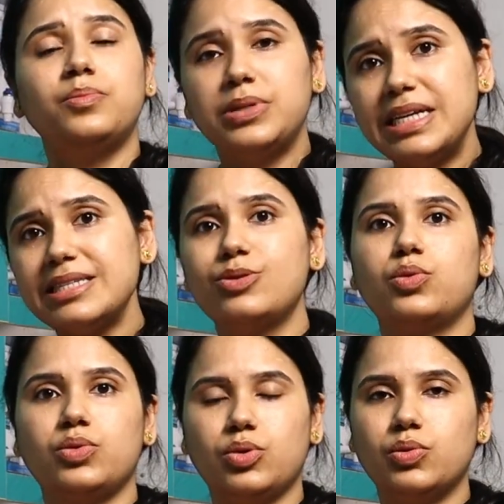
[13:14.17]
Please
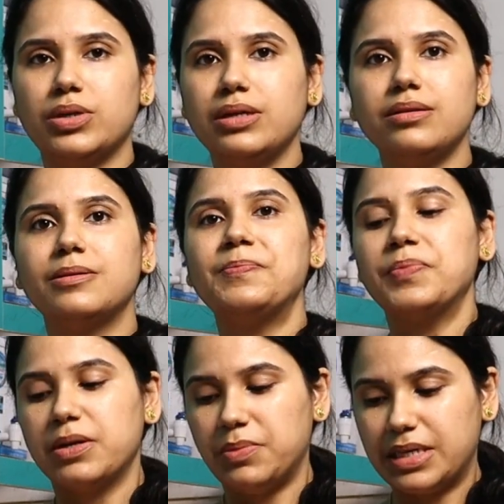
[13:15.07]
don't do it,
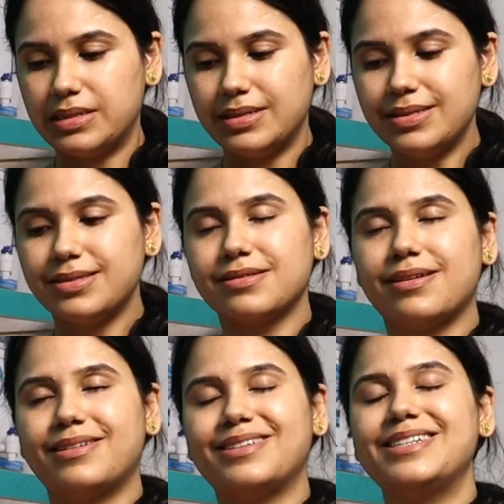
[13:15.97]
because
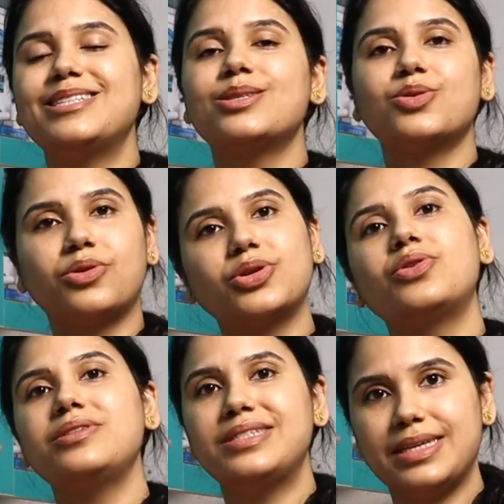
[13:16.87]
uh, it's not at
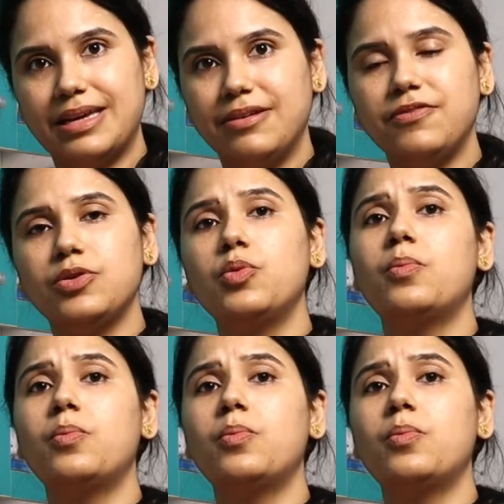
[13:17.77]
all safe.